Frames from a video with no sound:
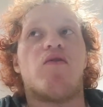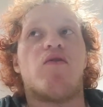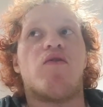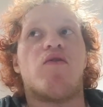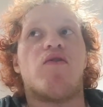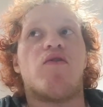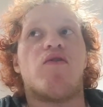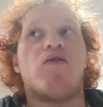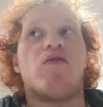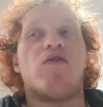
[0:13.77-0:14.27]

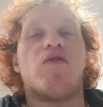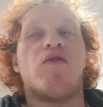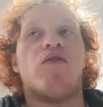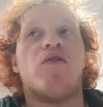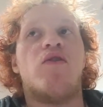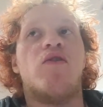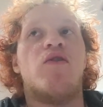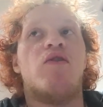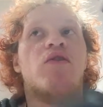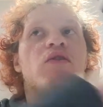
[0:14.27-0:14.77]
was
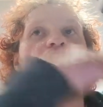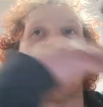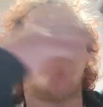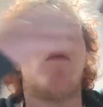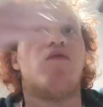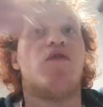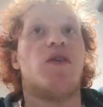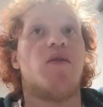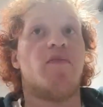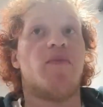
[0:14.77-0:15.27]

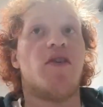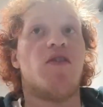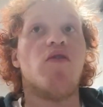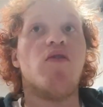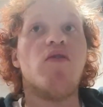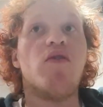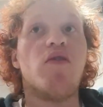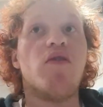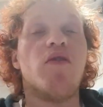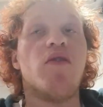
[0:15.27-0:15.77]

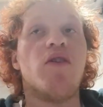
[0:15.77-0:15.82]
rebuilt,